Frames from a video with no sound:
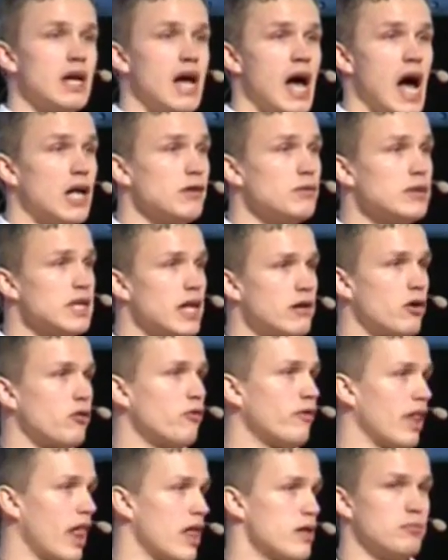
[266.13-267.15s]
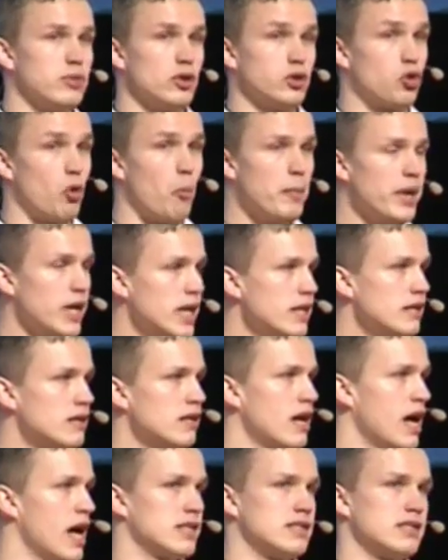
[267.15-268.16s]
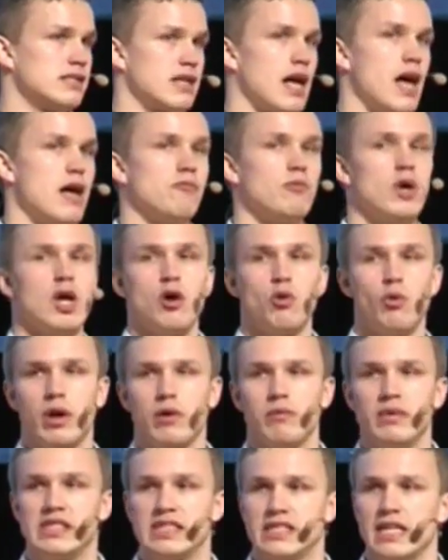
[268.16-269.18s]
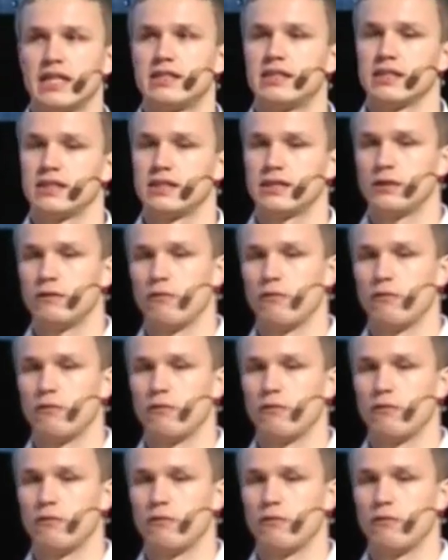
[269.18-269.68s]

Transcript: and we never were able to meet at the time when we set this.